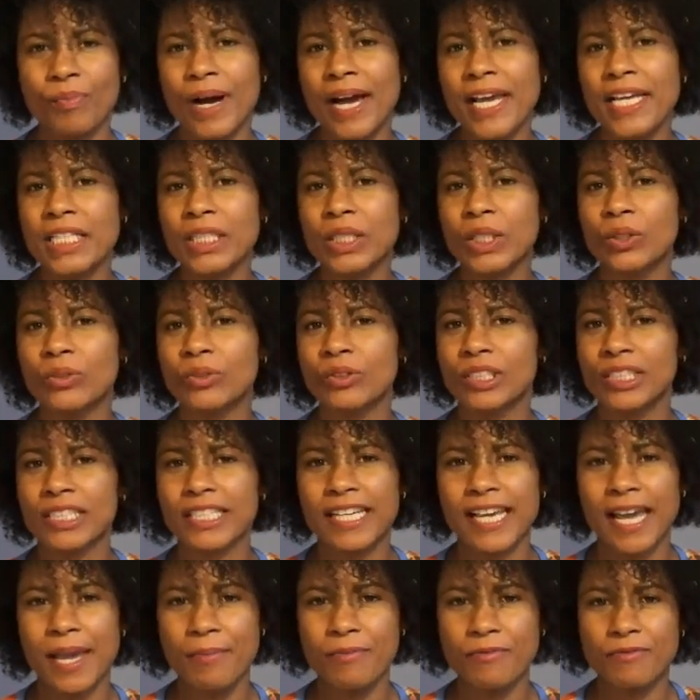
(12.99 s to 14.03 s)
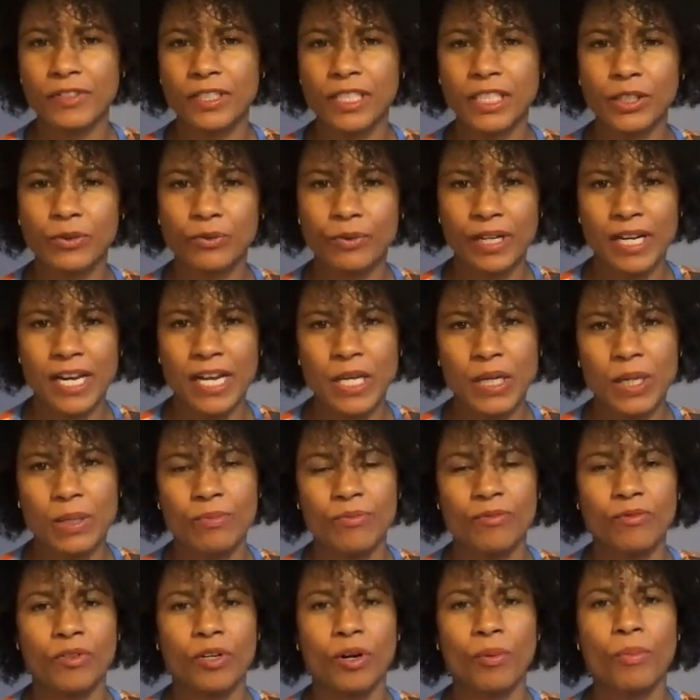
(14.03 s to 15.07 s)
my country, Cape Verde, where I
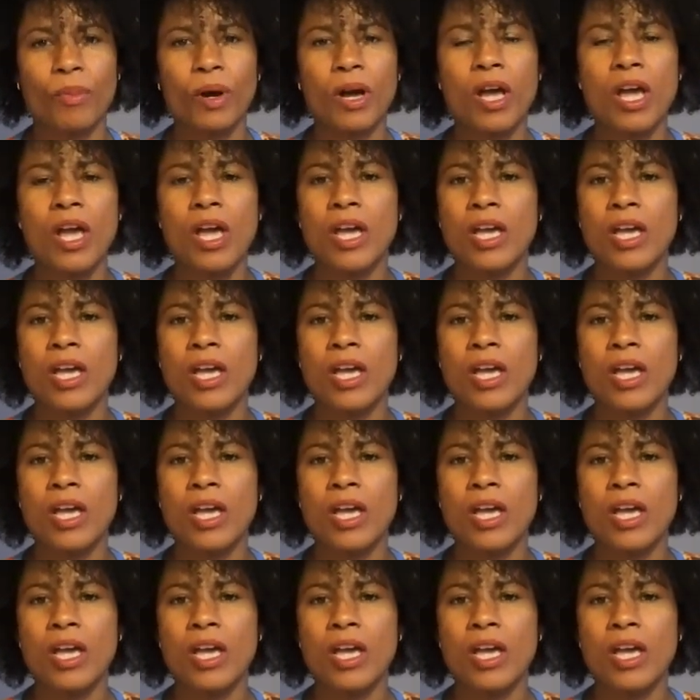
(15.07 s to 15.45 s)
come from.